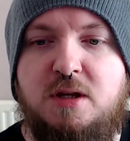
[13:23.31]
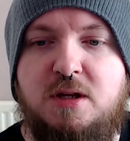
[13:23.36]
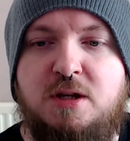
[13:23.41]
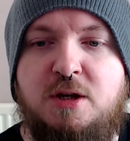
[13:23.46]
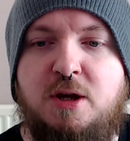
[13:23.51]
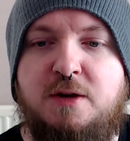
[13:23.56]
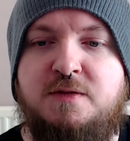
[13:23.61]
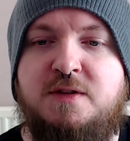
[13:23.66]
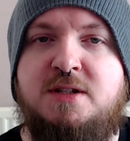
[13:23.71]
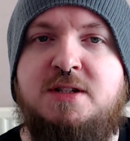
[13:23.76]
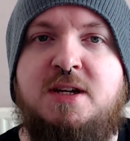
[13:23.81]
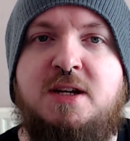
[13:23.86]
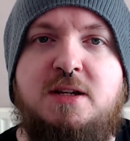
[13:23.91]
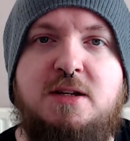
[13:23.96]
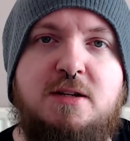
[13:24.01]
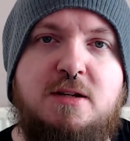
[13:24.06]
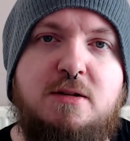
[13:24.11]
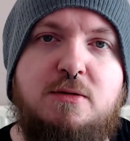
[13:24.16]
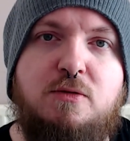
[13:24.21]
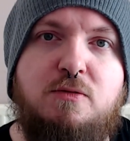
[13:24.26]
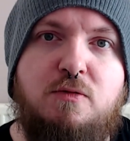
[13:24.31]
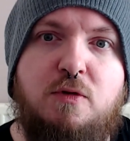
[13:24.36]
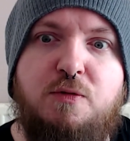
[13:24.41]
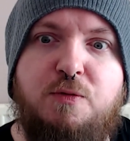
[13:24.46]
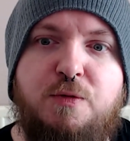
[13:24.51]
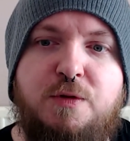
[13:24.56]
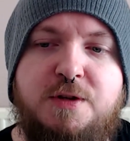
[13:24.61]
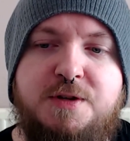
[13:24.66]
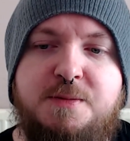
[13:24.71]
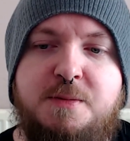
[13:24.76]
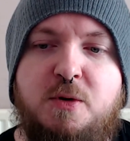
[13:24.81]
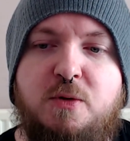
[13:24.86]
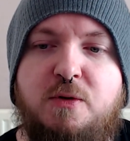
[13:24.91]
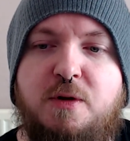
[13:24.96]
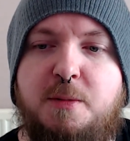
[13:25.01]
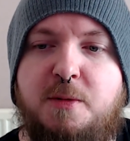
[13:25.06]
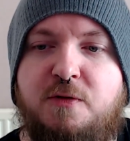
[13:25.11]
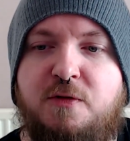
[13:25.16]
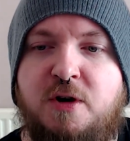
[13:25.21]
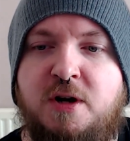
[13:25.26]
You have to take the rough with the smooth,
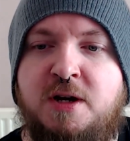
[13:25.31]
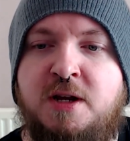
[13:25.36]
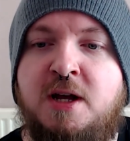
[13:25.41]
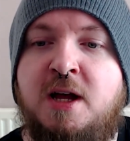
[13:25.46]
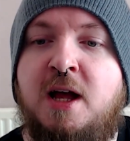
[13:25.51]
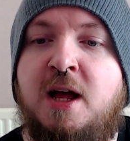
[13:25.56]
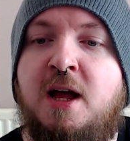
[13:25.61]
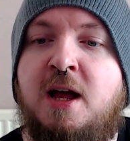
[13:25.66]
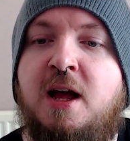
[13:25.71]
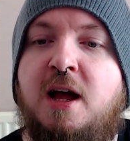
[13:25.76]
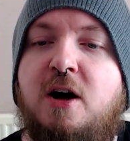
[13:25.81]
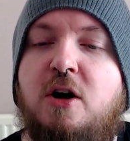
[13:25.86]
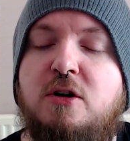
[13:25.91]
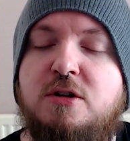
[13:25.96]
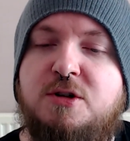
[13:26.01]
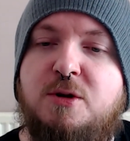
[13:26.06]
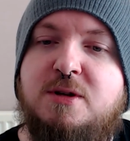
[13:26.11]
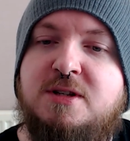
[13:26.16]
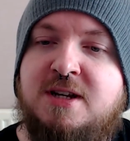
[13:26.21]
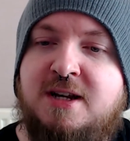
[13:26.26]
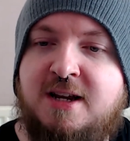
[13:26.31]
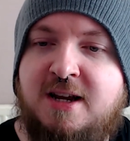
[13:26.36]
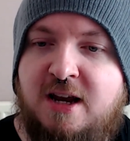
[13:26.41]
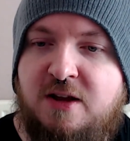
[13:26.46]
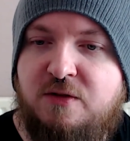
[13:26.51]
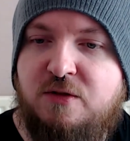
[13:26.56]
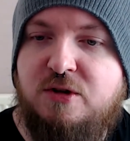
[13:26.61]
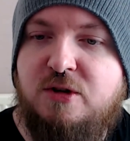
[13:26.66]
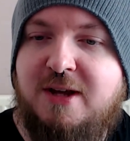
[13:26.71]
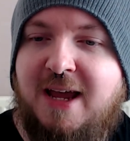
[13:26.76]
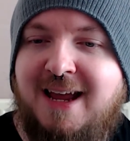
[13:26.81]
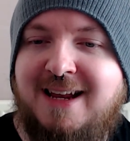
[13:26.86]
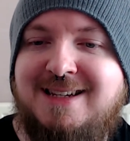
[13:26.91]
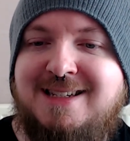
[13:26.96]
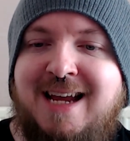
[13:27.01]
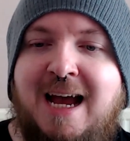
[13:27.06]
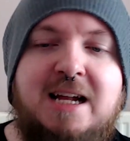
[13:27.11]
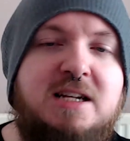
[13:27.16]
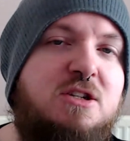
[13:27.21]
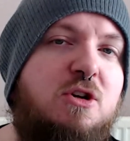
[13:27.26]
I'm afraid. Also at 2nd level, you gain
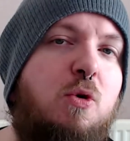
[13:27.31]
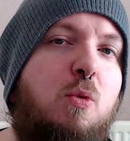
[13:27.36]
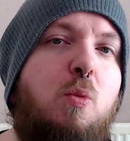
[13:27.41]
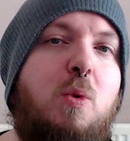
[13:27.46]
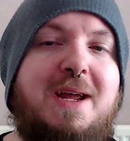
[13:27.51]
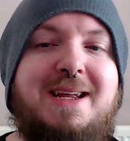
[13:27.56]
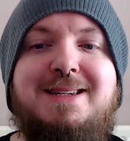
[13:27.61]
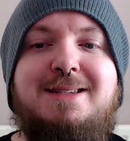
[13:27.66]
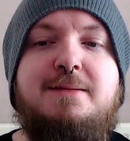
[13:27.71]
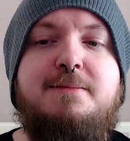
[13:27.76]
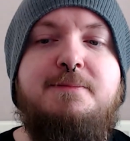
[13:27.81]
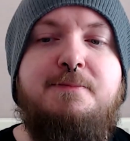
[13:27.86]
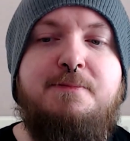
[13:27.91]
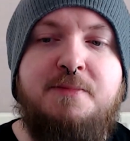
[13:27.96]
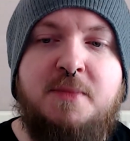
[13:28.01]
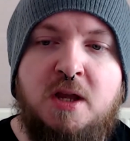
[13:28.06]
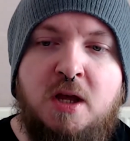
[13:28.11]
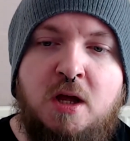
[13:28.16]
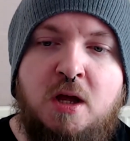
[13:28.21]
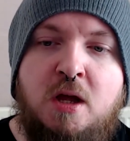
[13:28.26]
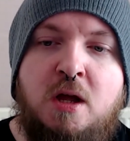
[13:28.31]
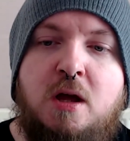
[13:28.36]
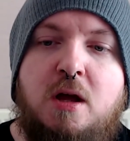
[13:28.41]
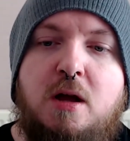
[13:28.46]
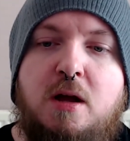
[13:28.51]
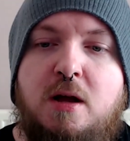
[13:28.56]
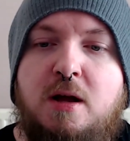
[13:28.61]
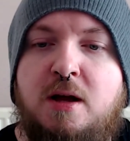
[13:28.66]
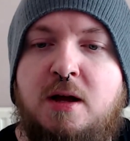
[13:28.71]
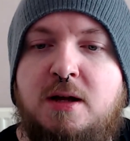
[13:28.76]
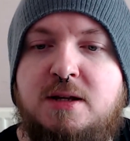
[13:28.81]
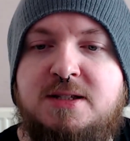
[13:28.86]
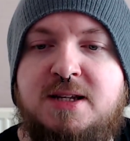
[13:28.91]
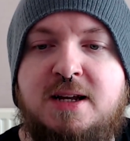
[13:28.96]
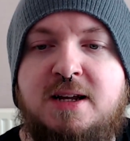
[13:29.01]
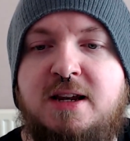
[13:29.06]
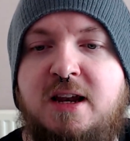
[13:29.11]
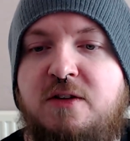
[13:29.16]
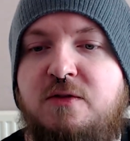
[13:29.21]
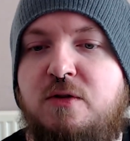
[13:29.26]
Tactical Wit.
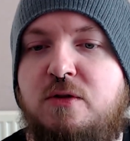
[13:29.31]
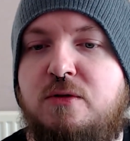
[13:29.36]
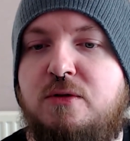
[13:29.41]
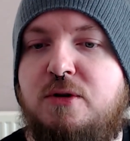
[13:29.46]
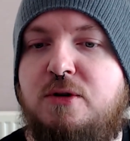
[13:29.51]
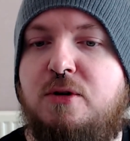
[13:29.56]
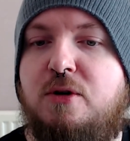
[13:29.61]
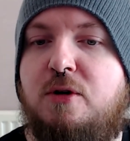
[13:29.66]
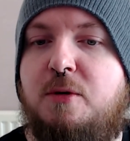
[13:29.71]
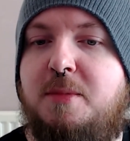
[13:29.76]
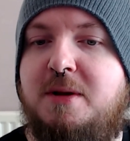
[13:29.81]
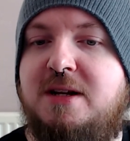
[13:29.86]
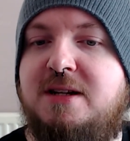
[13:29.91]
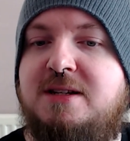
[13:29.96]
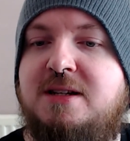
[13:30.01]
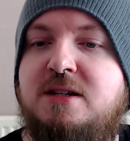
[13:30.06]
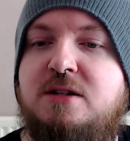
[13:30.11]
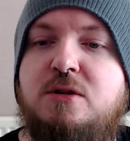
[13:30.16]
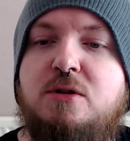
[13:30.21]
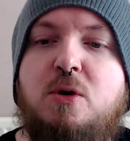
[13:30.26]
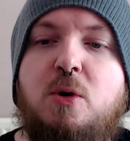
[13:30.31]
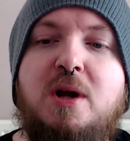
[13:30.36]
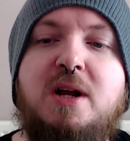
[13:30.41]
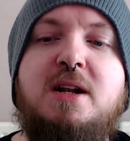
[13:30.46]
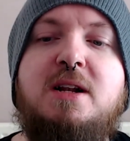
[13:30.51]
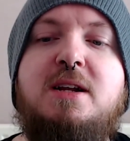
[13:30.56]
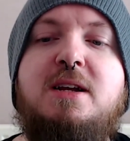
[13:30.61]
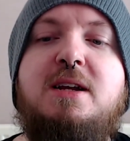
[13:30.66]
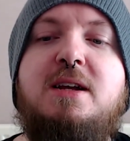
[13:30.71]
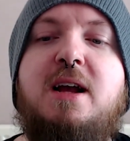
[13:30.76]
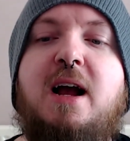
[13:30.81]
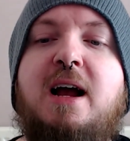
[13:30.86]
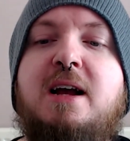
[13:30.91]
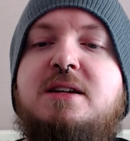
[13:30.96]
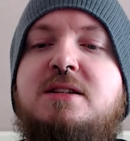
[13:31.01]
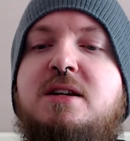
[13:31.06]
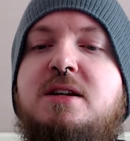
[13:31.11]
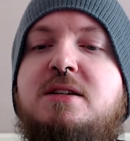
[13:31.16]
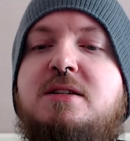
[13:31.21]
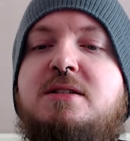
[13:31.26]
2nd level, your ability to quickly
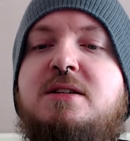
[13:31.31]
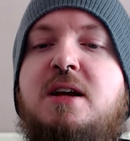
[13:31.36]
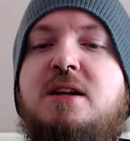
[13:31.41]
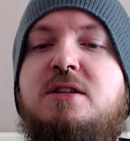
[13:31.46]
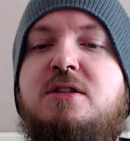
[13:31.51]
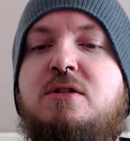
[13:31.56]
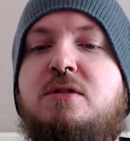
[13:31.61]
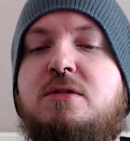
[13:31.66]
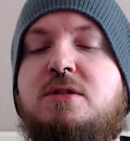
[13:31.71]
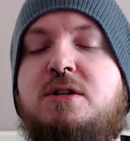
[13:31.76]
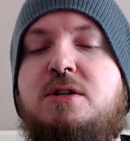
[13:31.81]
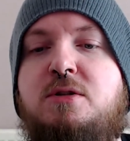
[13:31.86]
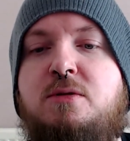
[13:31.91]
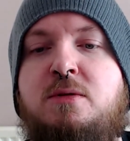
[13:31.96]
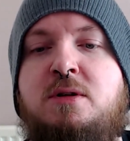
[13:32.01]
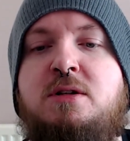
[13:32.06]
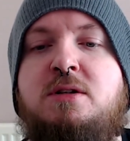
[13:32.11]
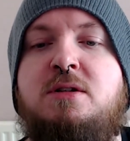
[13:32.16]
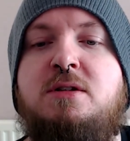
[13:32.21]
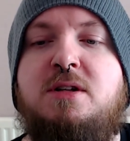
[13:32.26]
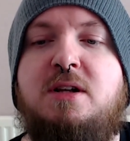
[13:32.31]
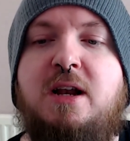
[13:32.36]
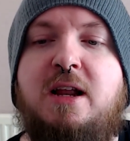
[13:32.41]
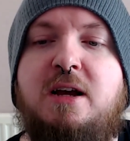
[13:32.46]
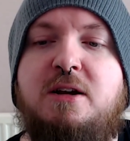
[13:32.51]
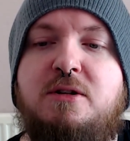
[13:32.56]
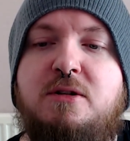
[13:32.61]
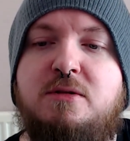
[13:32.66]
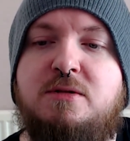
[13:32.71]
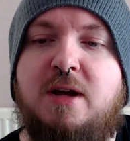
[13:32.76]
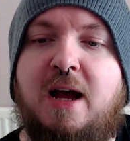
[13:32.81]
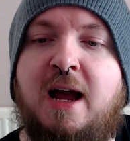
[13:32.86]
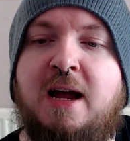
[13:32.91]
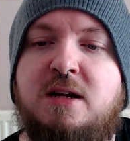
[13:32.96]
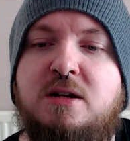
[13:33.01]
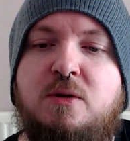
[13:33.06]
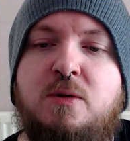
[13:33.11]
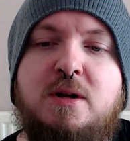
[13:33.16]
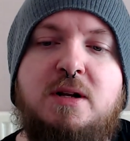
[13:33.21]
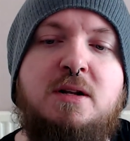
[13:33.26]
access tactical situations allow you to
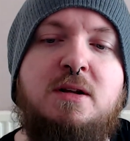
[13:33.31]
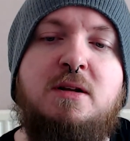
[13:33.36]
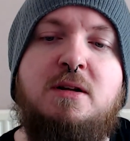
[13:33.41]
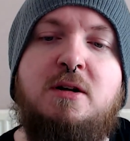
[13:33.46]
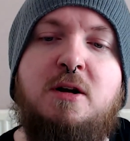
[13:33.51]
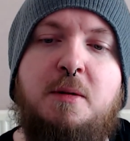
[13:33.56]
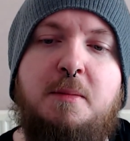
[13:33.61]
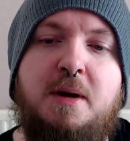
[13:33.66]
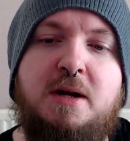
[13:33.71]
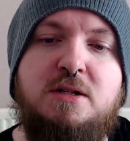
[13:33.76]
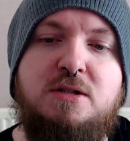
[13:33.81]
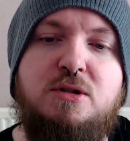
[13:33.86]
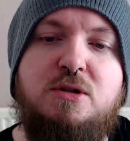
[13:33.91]
act quickly in combat.